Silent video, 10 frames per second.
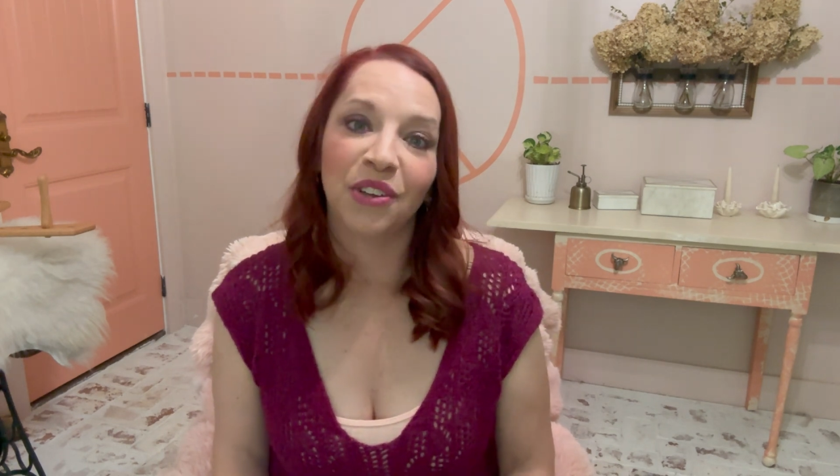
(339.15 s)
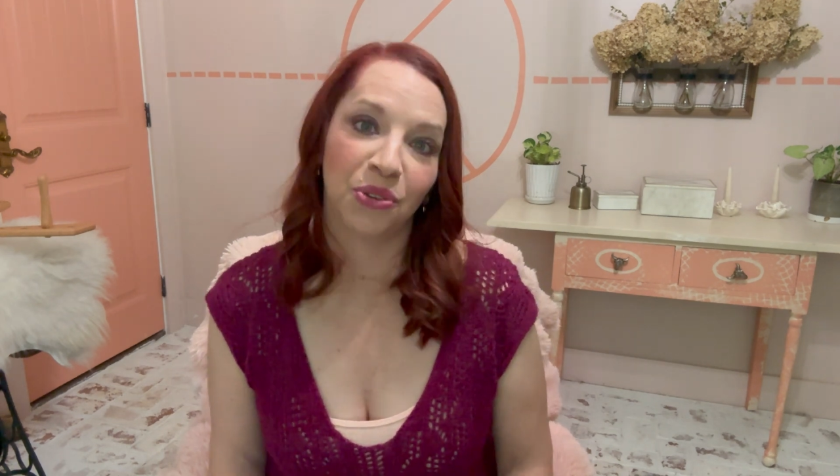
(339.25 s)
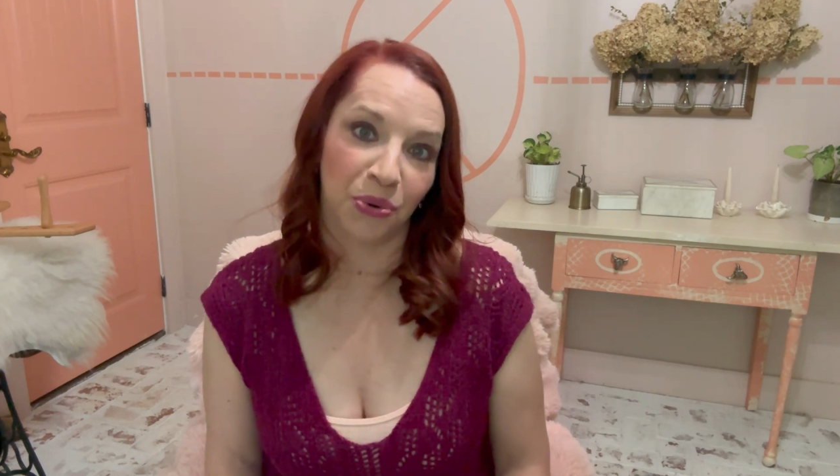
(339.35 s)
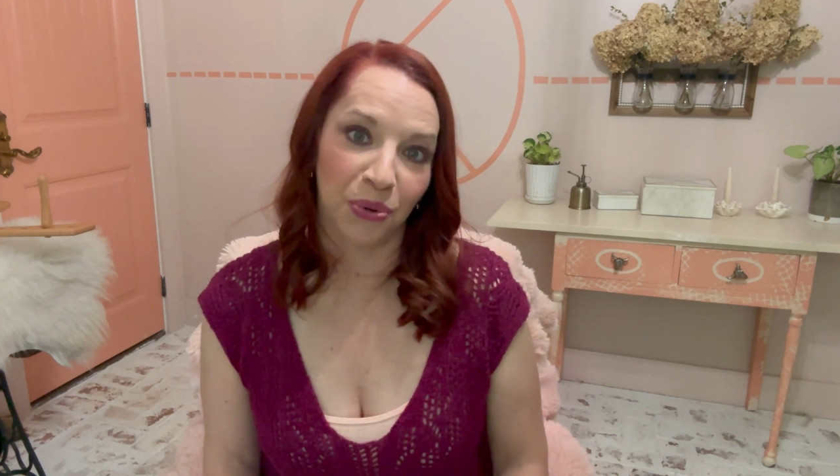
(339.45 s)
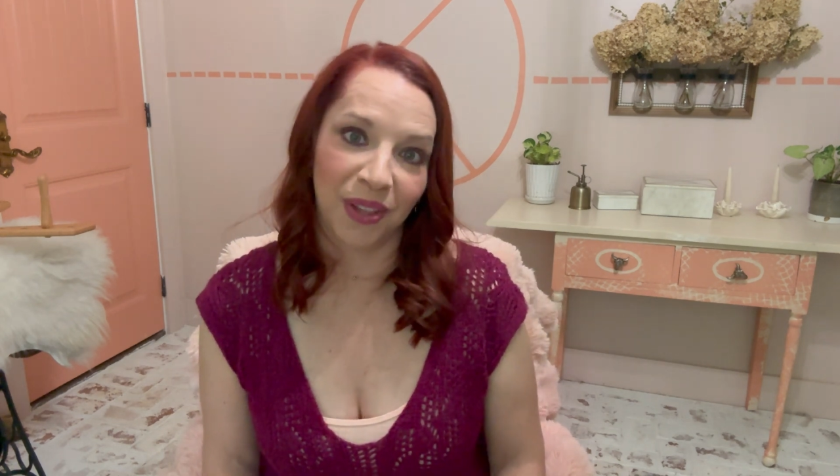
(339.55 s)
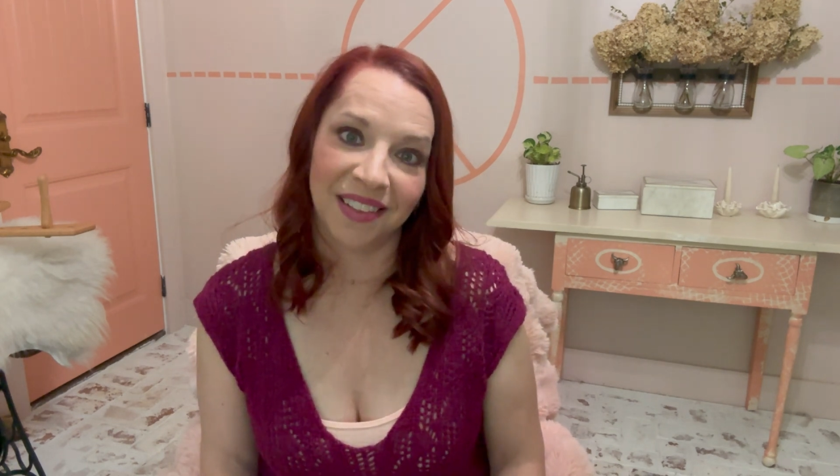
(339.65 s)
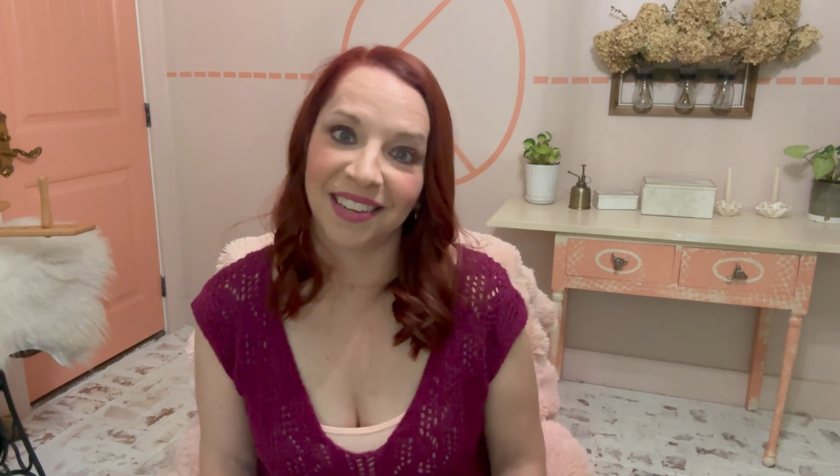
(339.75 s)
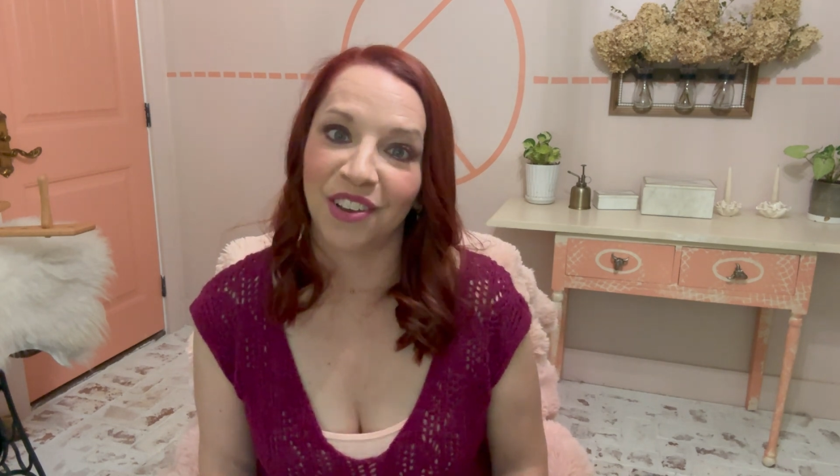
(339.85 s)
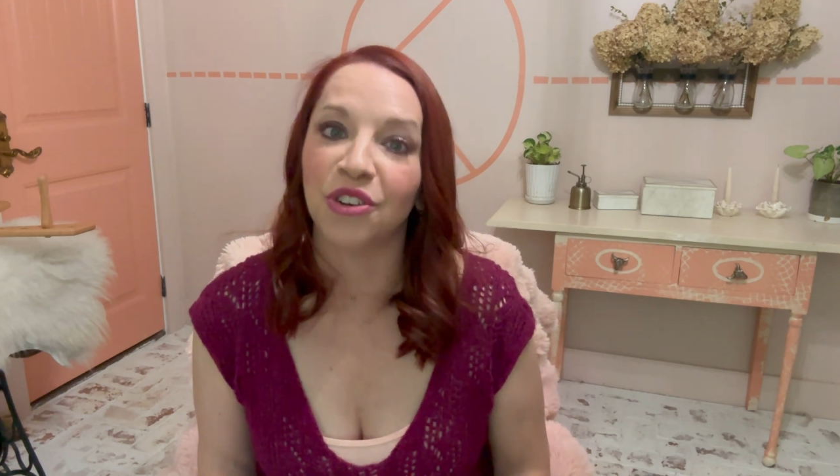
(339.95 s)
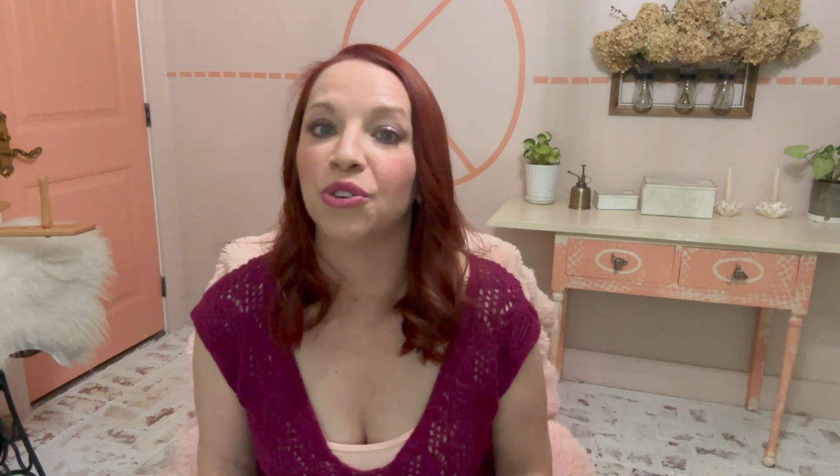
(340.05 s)
tool that's
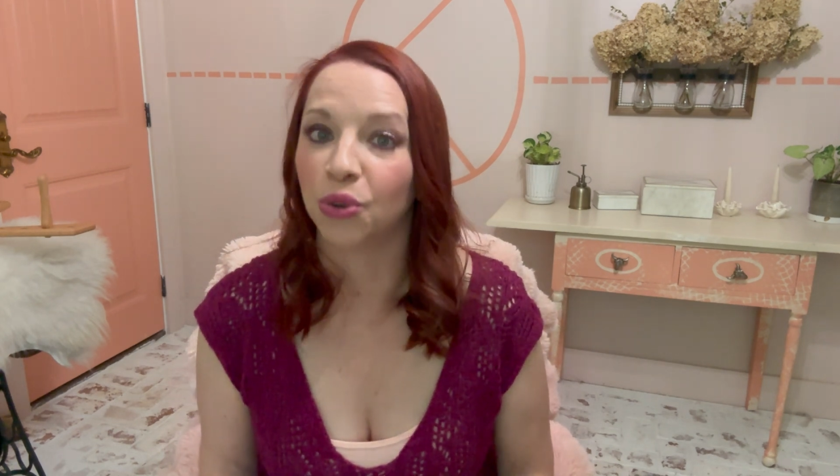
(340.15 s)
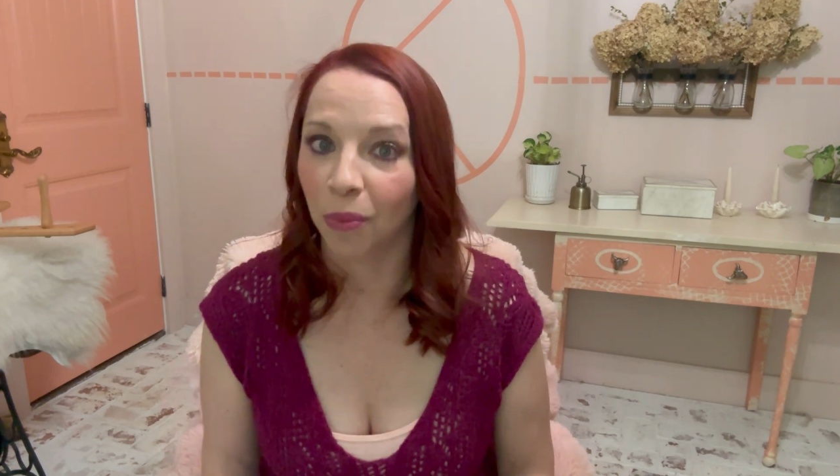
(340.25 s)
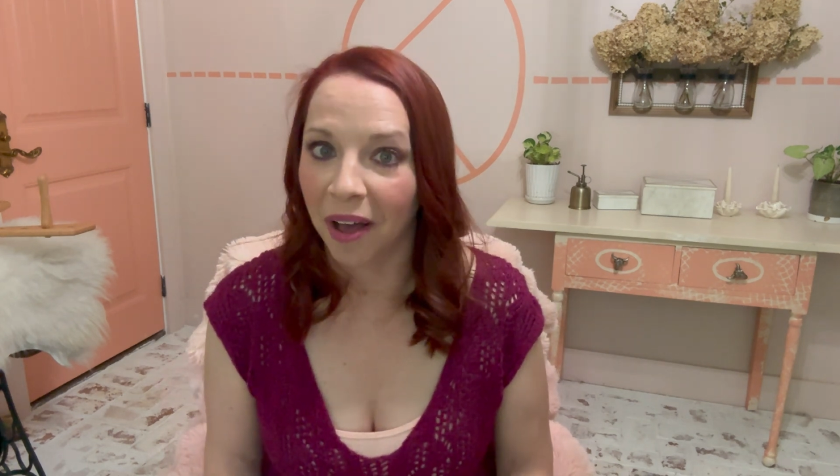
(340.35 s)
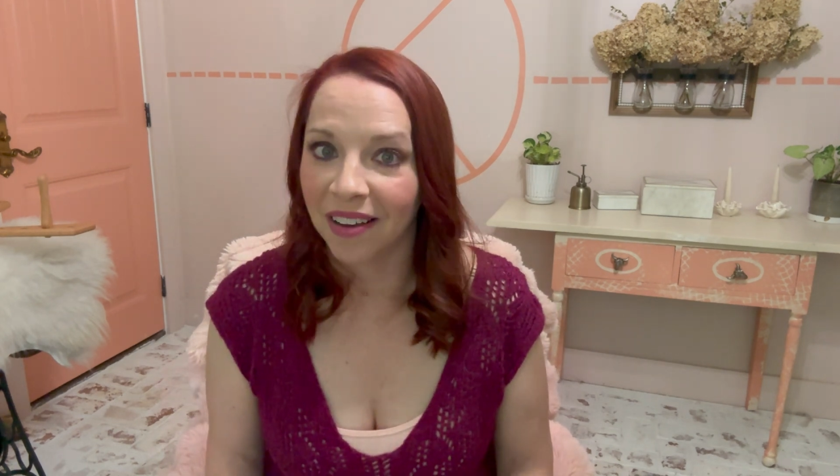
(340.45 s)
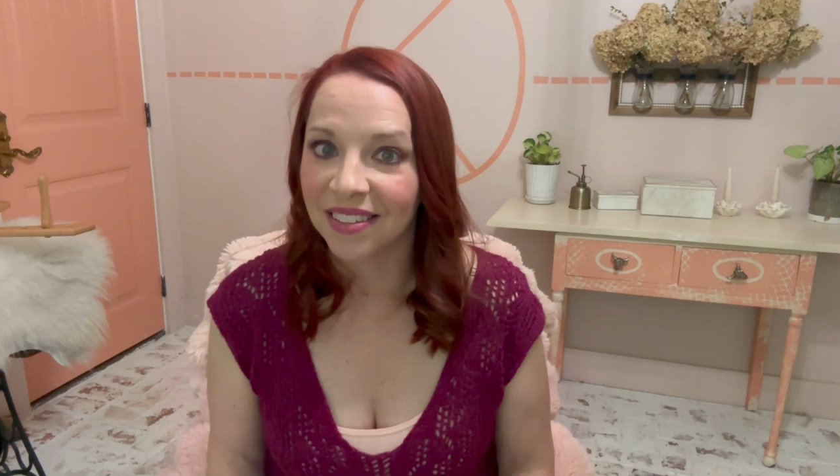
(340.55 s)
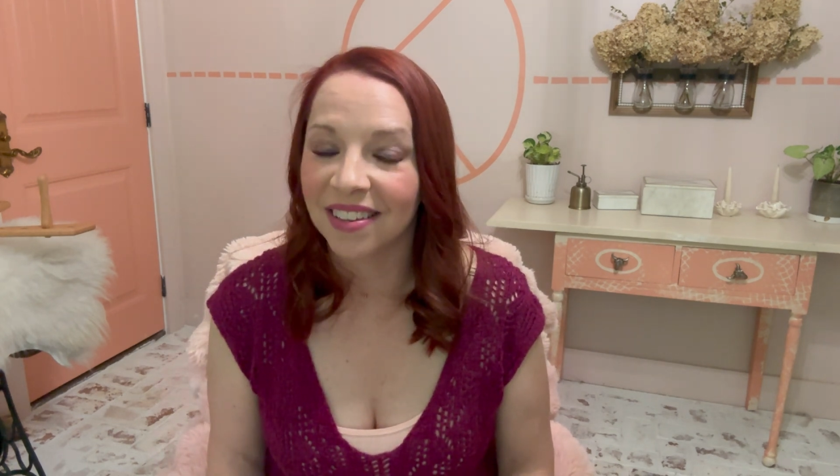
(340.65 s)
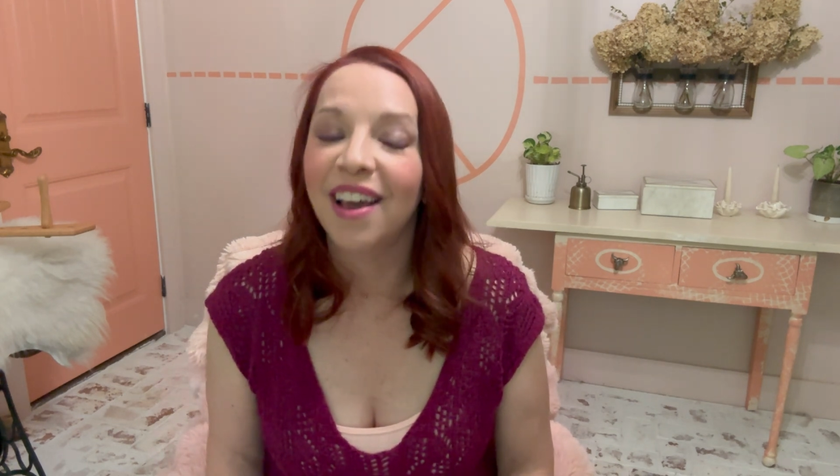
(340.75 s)
in your toolbox.